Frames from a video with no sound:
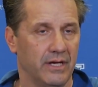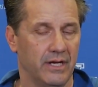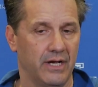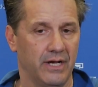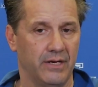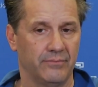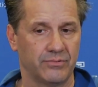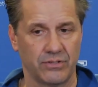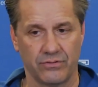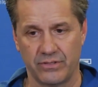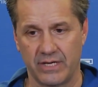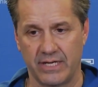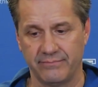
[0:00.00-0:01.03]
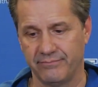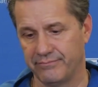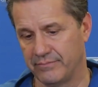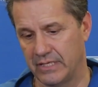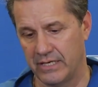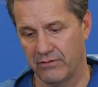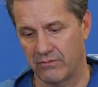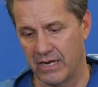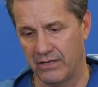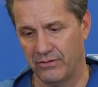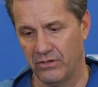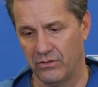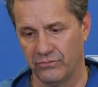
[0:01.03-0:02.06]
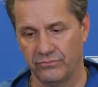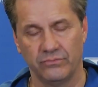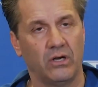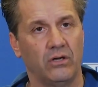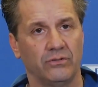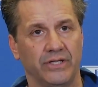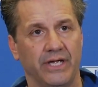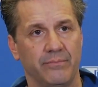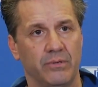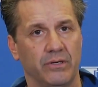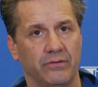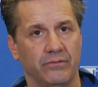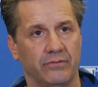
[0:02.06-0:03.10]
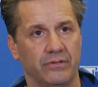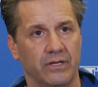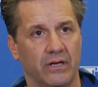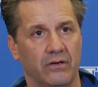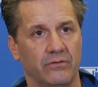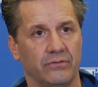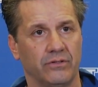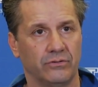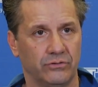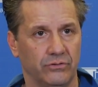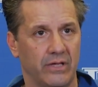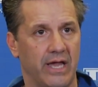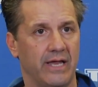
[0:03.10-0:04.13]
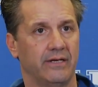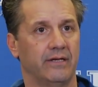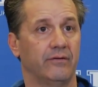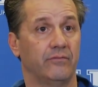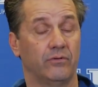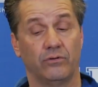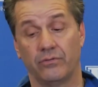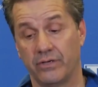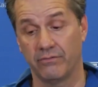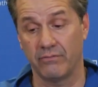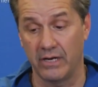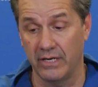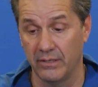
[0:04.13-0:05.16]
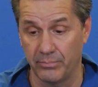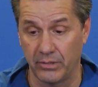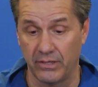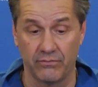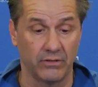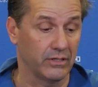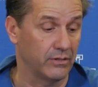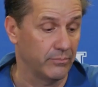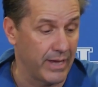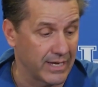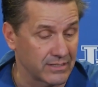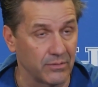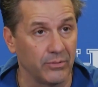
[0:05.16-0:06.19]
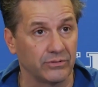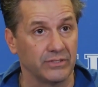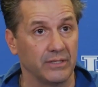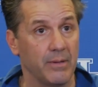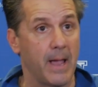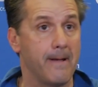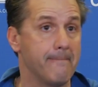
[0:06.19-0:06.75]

so they're not laying around all day. But, you know, they'll do that, and then we'll get ready to play a really good basketball team.